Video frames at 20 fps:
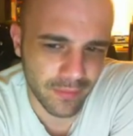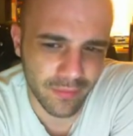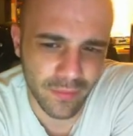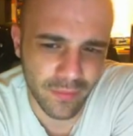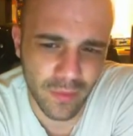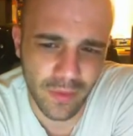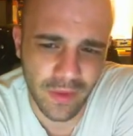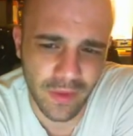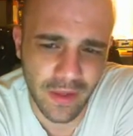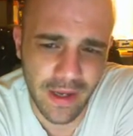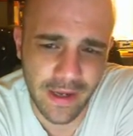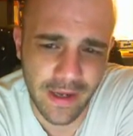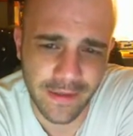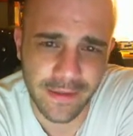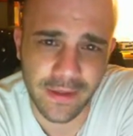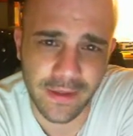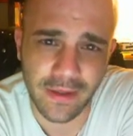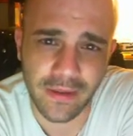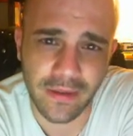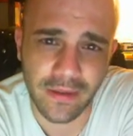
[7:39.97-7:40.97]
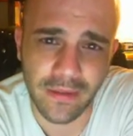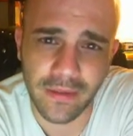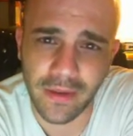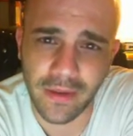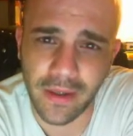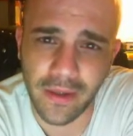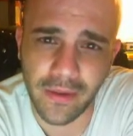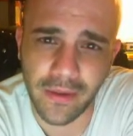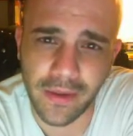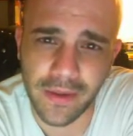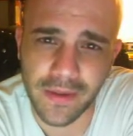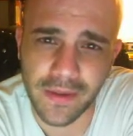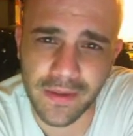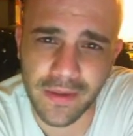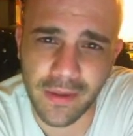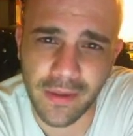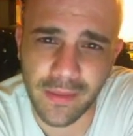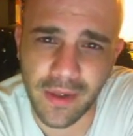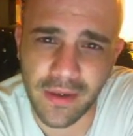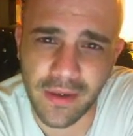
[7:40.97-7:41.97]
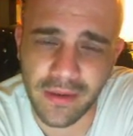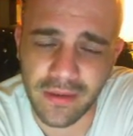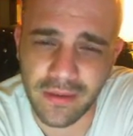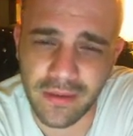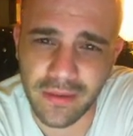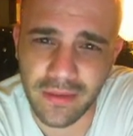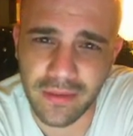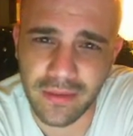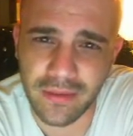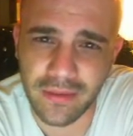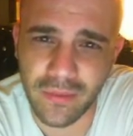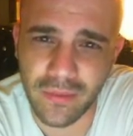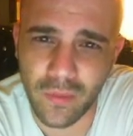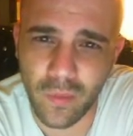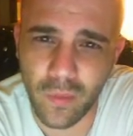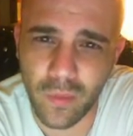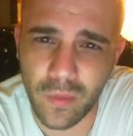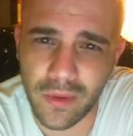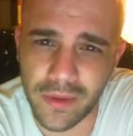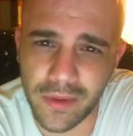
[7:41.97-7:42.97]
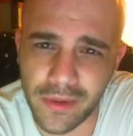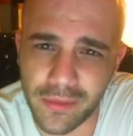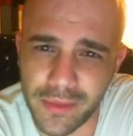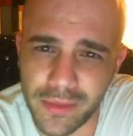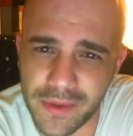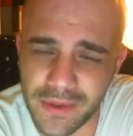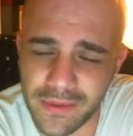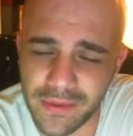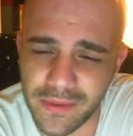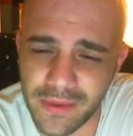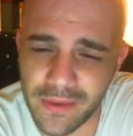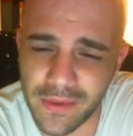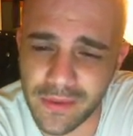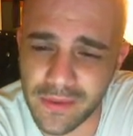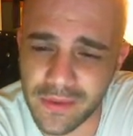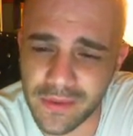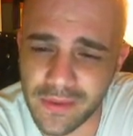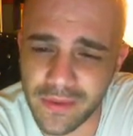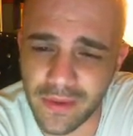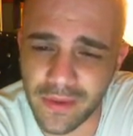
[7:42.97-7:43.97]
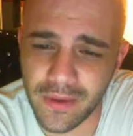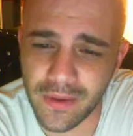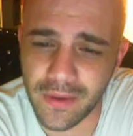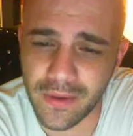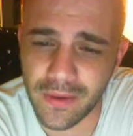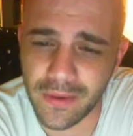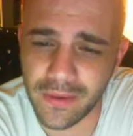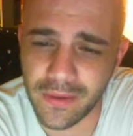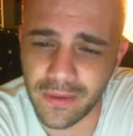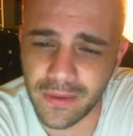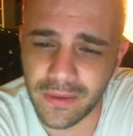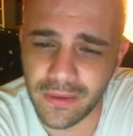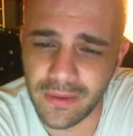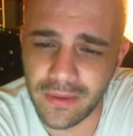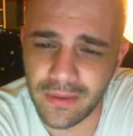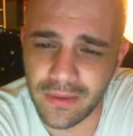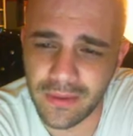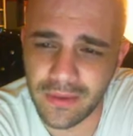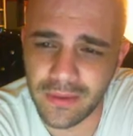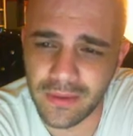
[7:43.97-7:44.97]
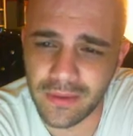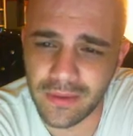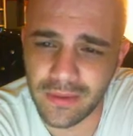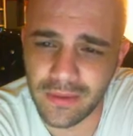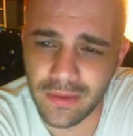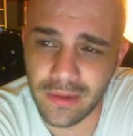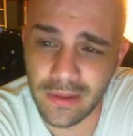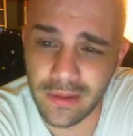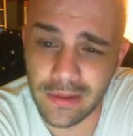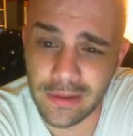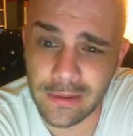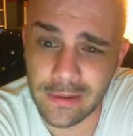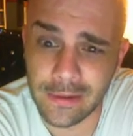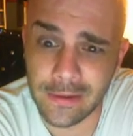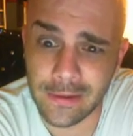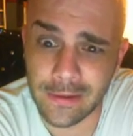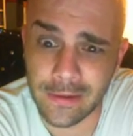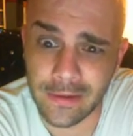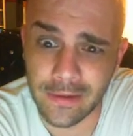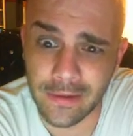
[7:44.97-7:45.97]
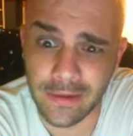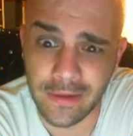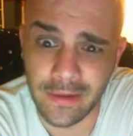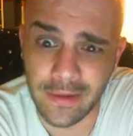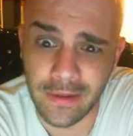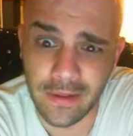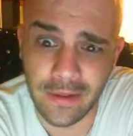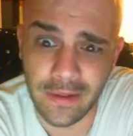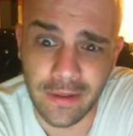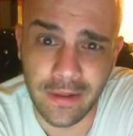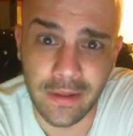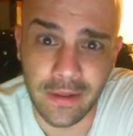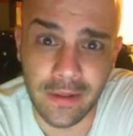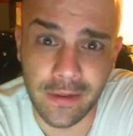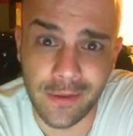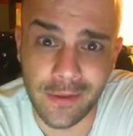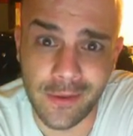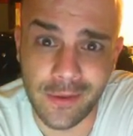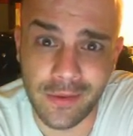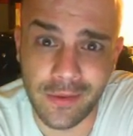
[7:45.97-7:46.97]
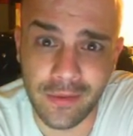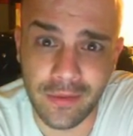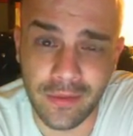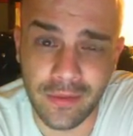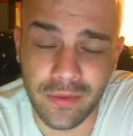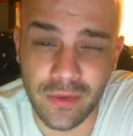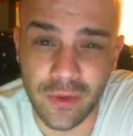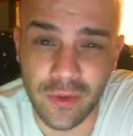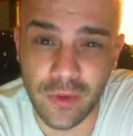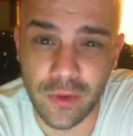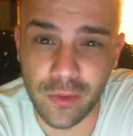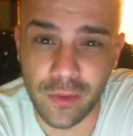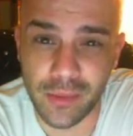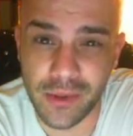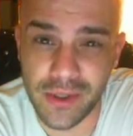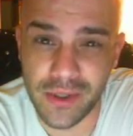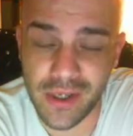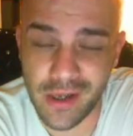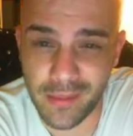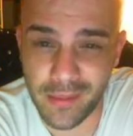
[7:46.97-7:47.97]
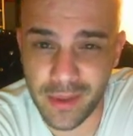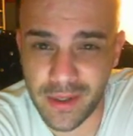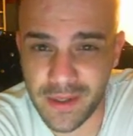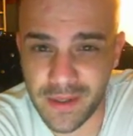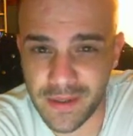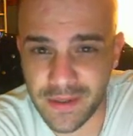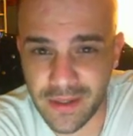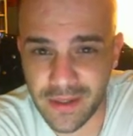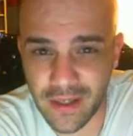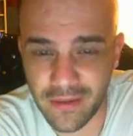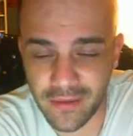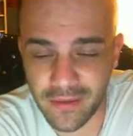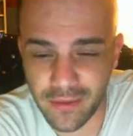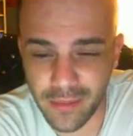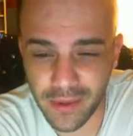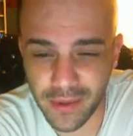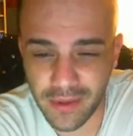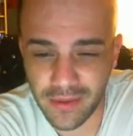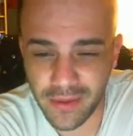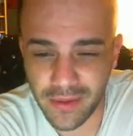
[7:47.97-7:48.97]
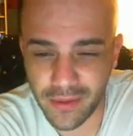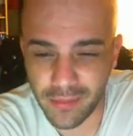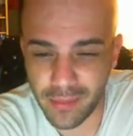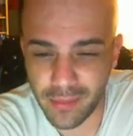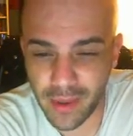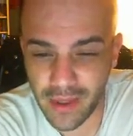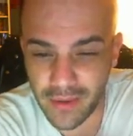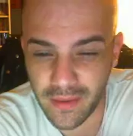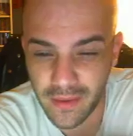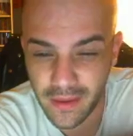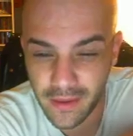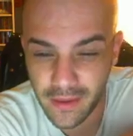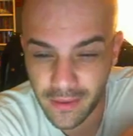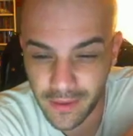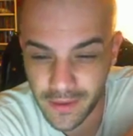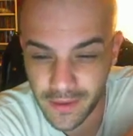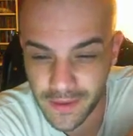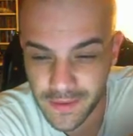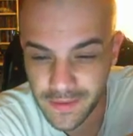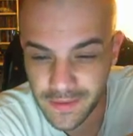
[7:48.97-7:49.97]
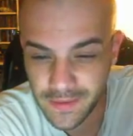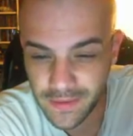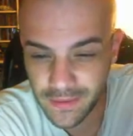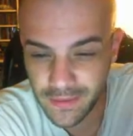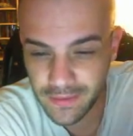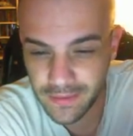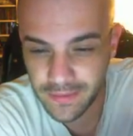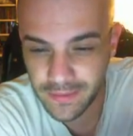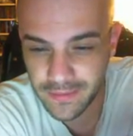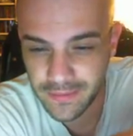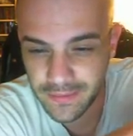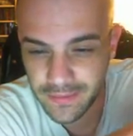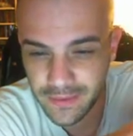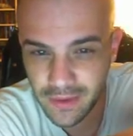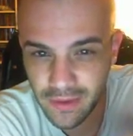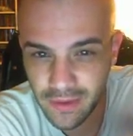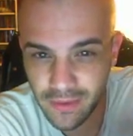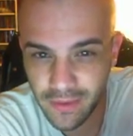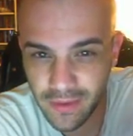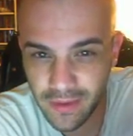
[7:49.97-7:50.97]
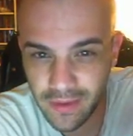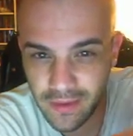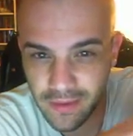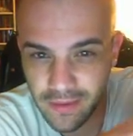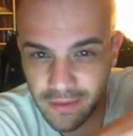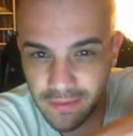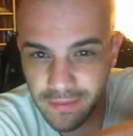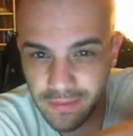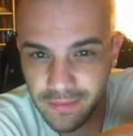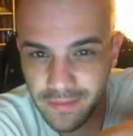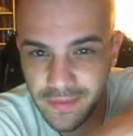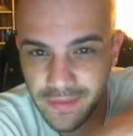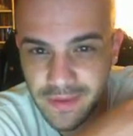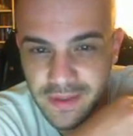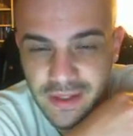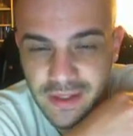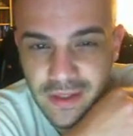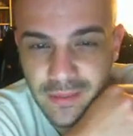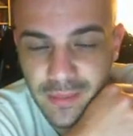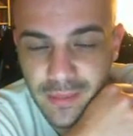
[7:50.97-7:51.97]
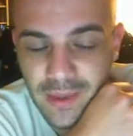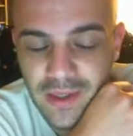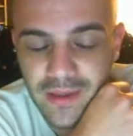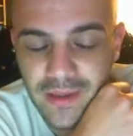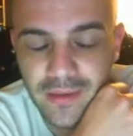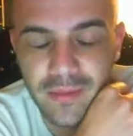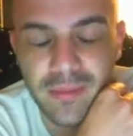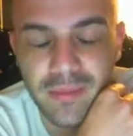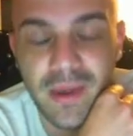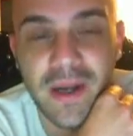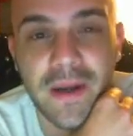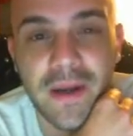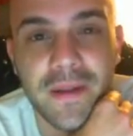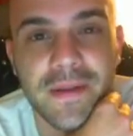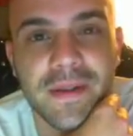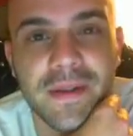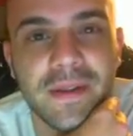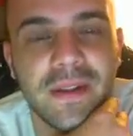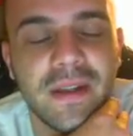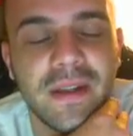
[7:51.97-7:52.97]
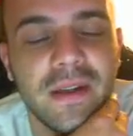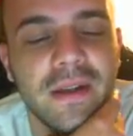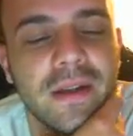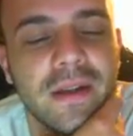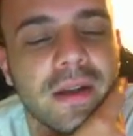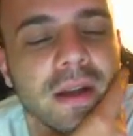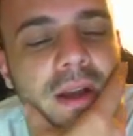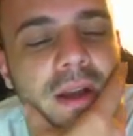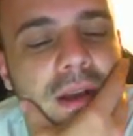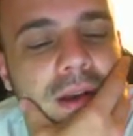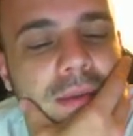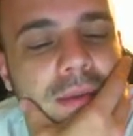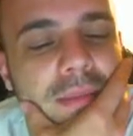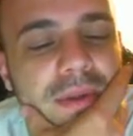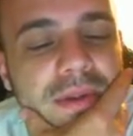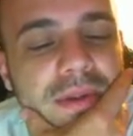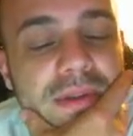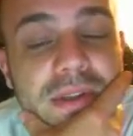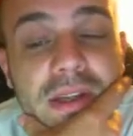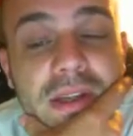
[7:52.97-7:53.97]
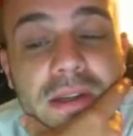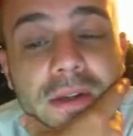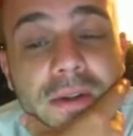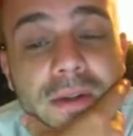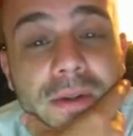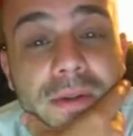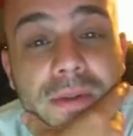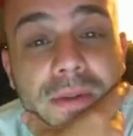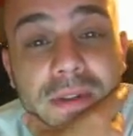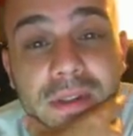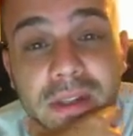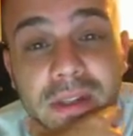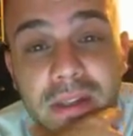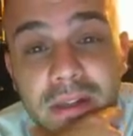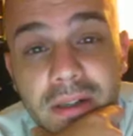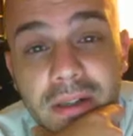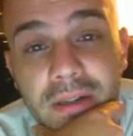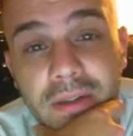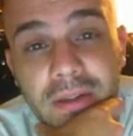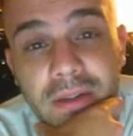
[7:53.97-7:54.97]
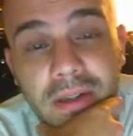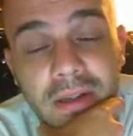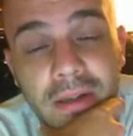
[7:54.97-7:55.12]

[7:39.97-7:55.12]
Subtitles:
relaxing areas. I'm not 100% what those are called. I'm not super Japanese savvy, but the little bathing areas, you know, like the steam baths and that. But there's naked girls in there.